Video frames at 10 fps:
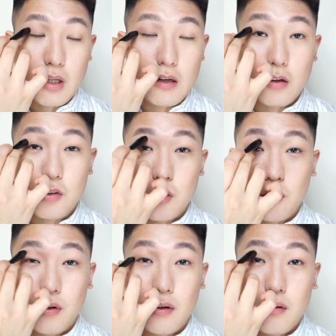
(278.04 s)

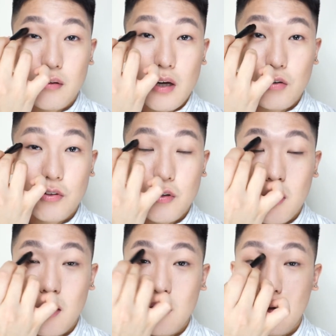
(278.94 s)
luxurious, I would
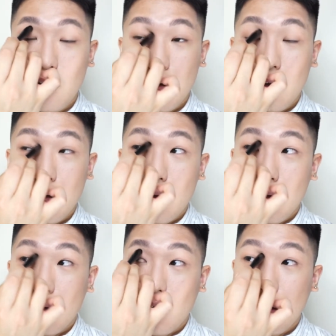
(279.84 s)
say.
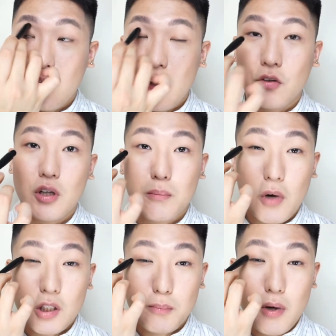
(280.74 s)
It is actually
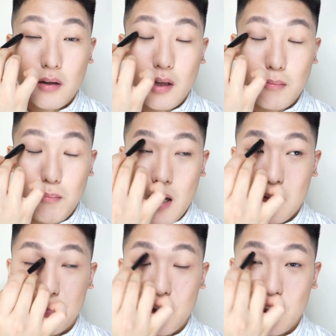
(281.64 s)
much better than MAC
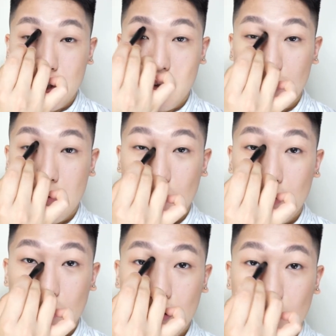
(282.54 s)
brushes,
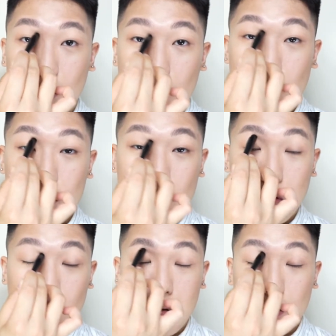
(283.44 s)
especially
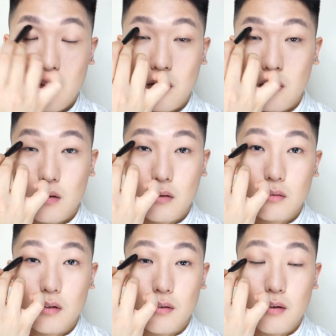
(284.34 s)
the
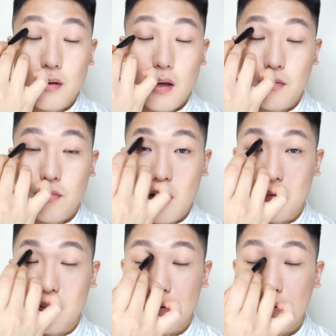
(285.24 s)
synthetic
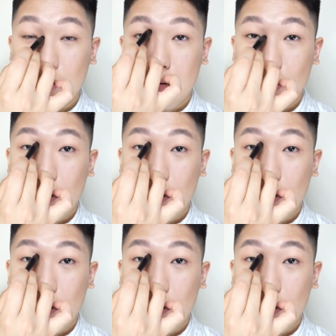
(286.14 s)
fibers.